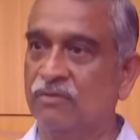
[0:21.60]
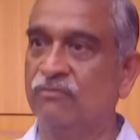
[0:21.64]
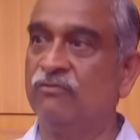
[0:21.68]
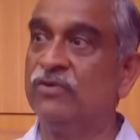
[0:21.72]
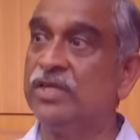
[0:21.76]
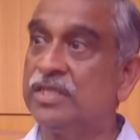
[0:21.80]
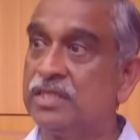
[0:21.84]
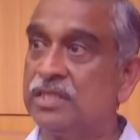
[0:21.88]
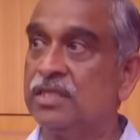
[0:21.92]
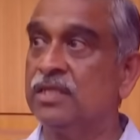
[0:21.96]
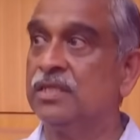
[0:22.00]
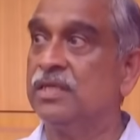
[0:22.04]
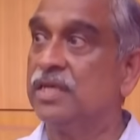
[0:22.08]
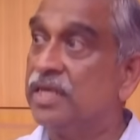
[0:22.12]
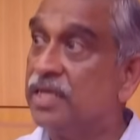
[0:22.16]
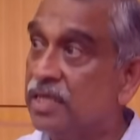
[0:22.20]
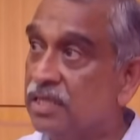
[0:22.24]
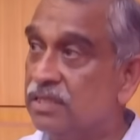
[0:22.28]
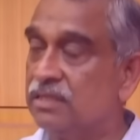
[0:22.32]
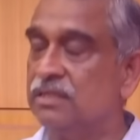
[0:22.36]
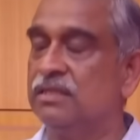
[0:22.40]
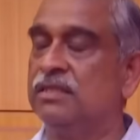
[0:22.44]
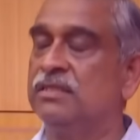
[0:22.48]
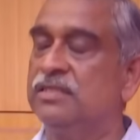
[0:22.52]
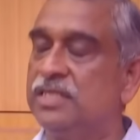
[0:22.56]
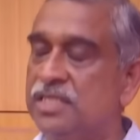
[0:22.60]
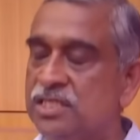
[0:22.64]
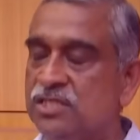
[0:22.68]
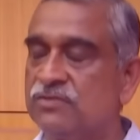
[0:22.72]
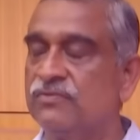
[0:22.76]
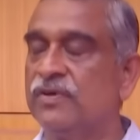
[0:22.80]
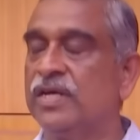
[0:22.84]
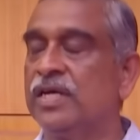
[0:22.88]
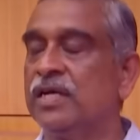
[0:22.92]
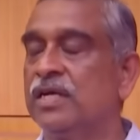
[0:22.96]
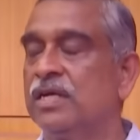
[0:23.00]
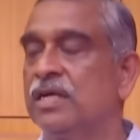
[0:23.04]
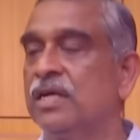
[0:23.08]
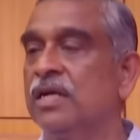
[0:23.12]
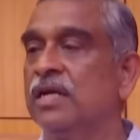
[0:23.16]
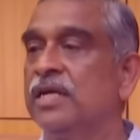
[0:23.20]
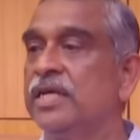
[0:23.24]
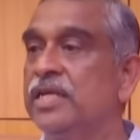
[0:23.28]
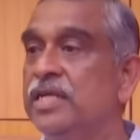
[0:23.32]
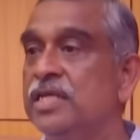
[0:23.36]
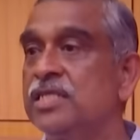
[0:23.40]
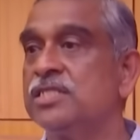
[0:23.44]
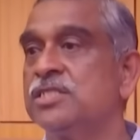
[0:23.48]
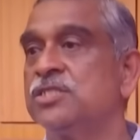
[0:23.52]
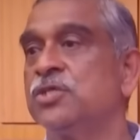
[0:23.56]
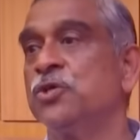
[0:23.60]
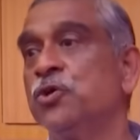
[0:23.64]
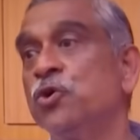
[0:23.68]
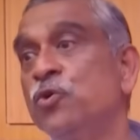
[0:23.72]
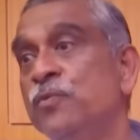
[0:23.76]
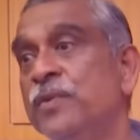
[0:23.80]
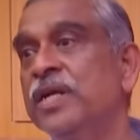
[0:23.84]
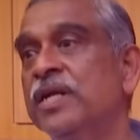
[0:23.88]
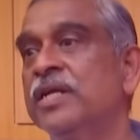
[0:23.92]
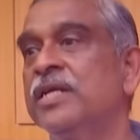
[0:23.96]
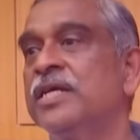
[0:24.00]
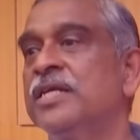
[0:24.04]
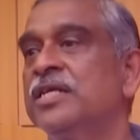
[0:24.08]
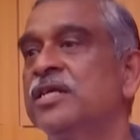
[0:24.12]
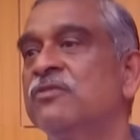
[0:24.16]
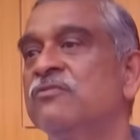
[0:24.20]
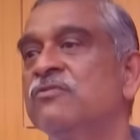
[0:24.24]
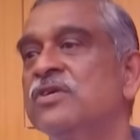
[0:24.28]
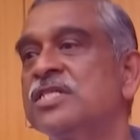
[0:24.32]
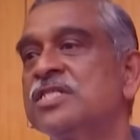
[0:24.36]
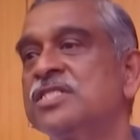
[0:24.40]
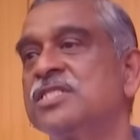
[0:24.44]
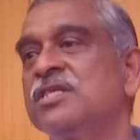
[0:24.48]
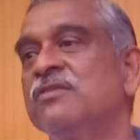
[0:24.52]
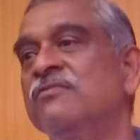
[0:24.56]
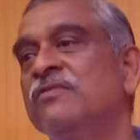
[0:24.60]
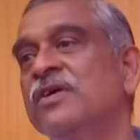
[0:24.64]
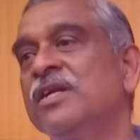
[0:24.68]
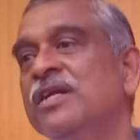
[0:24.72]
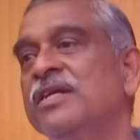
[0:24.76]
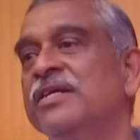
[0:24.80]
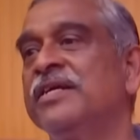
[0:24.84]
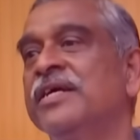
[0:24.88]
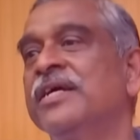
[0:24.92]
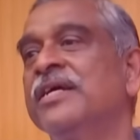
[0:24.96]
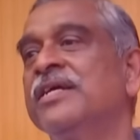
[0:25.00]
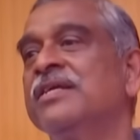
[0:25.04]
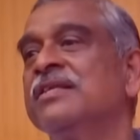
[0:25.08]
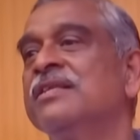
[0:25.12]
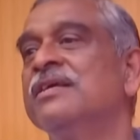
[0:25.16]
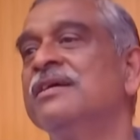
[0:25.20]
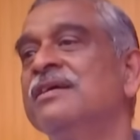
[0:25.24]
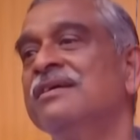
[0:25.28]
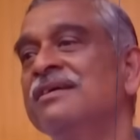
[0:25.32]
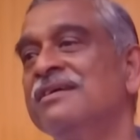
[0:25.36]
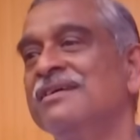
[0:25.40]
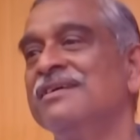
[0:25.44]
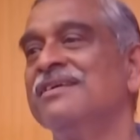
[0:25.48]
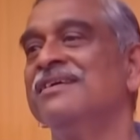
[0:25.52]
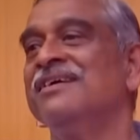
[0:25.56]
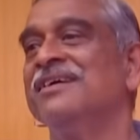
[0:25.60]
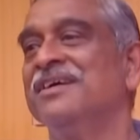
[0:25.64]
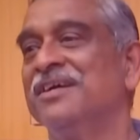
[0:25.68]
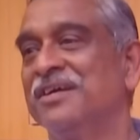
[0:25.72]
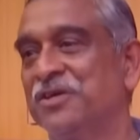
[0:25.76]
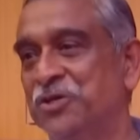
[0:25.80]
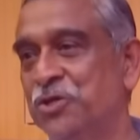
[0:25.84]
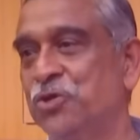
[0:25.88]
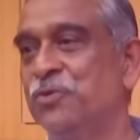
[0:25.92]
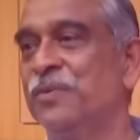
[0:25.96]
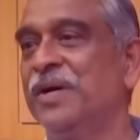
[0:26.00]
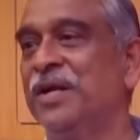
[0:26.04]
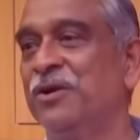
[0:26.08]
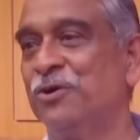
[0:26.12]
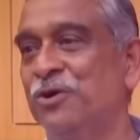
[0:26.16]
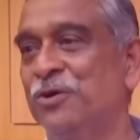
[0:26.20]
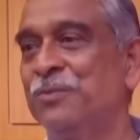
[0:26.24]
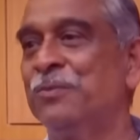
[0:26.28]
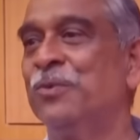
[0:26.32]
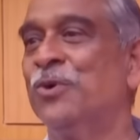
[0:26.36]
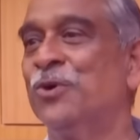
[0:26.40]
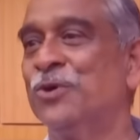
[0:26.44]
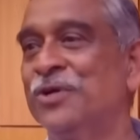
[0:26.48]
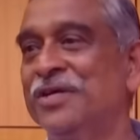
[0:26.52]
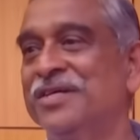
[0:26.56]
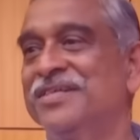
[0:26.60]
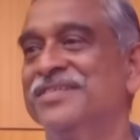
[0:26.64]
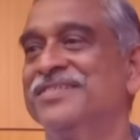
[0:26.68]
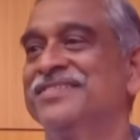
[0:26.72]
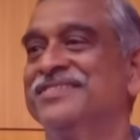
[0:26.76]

With this vehicle in its human-rated version will take the human on board.